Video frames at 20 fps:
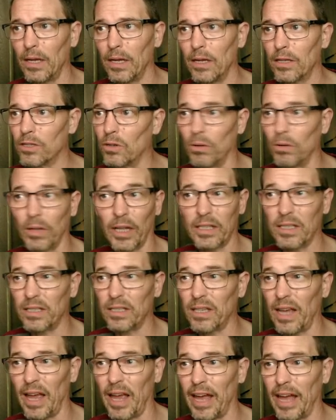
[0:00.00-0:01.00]
So let's
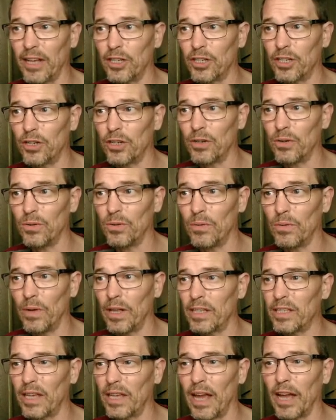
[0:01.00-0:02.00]
say h2, well,
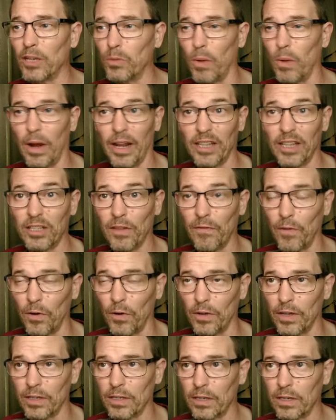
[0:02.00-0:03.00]
let's say h1. It's the
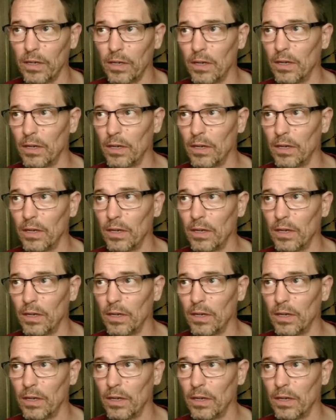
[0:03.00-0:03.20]
furthest.